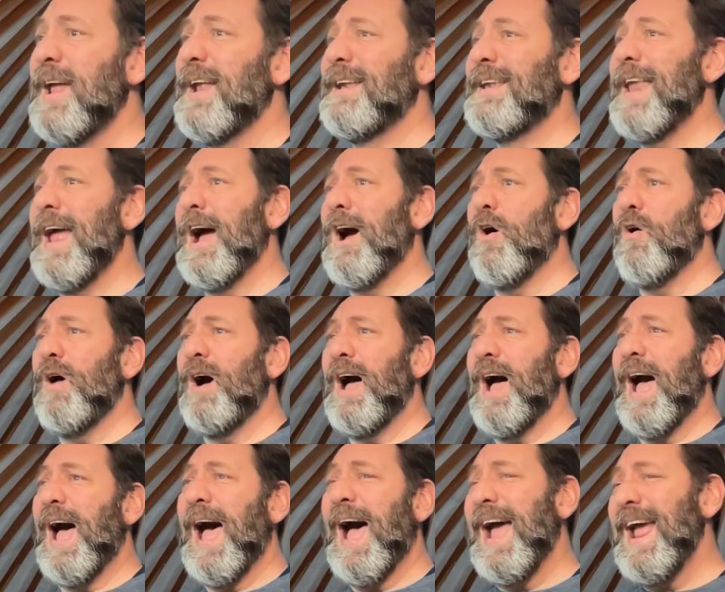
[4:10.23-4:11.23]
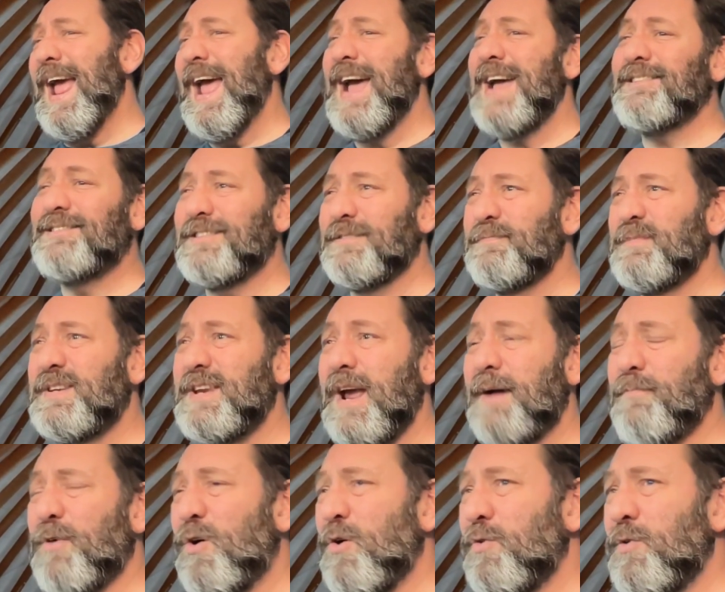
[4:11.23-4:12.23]
Now, I had some
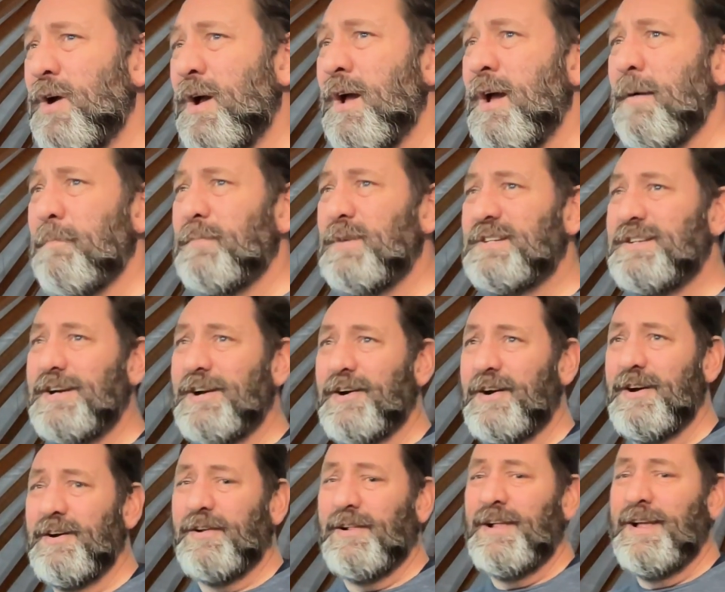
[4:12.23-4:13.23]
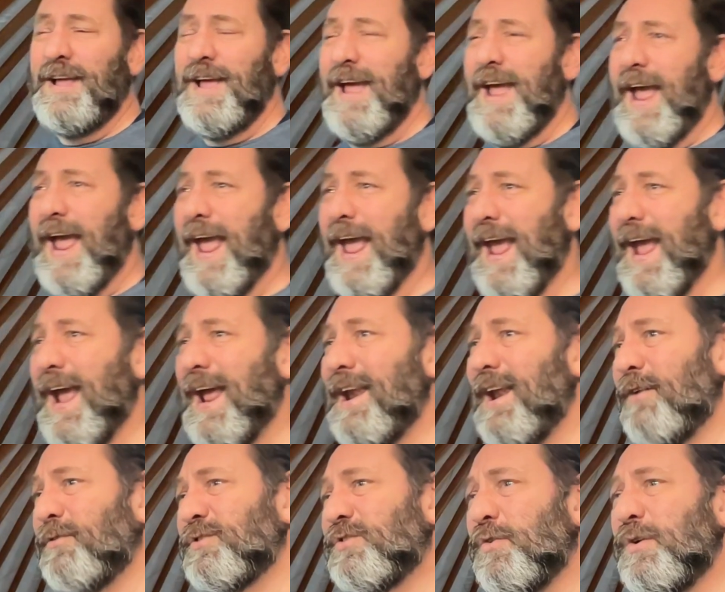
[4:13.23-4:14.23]
demo material and
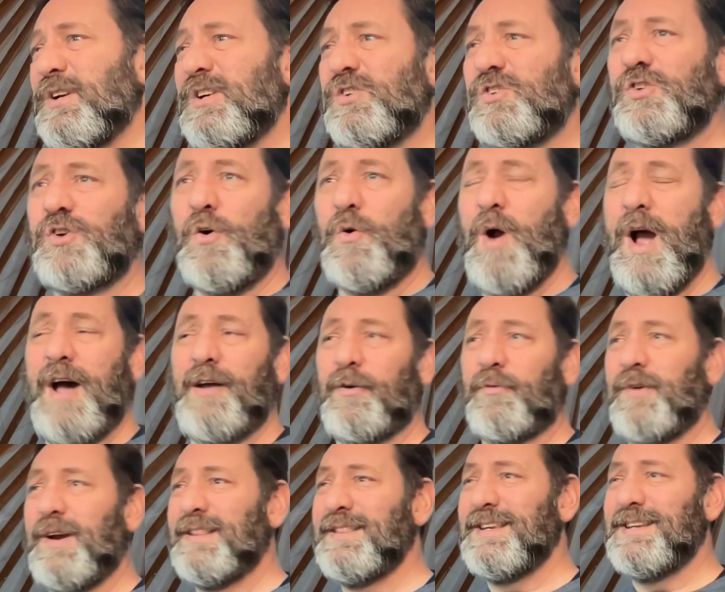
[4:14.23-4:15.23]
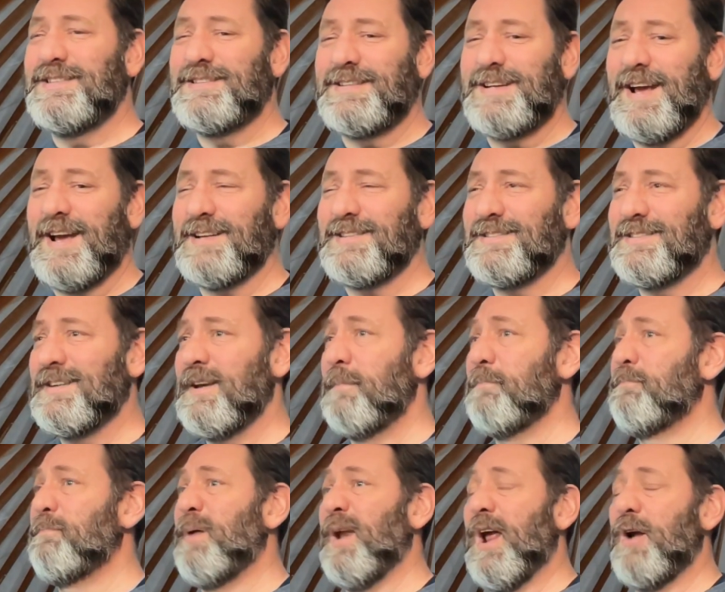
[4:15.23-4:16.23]
I was going to show how to run these tests,
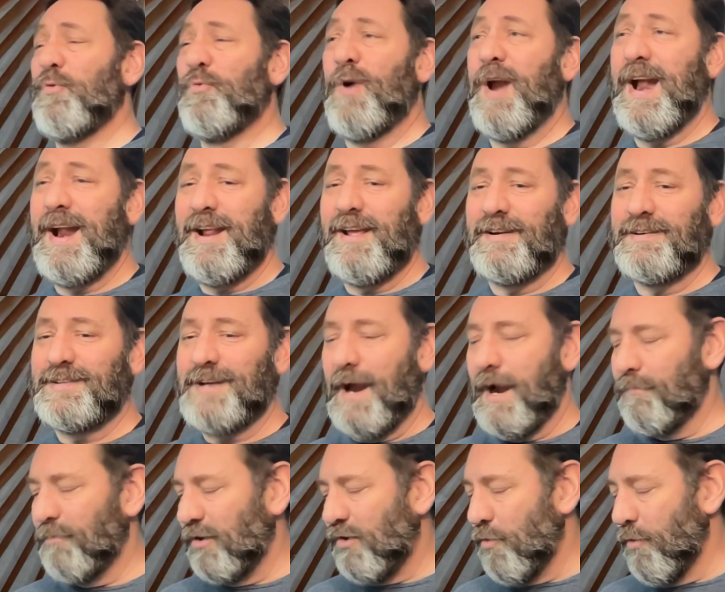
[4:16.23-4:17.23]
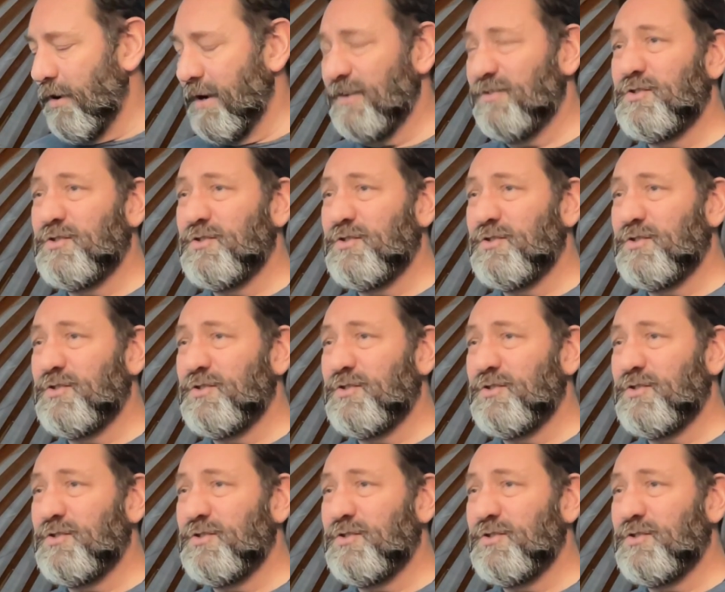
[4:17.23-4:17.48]
but I ran out of time recording.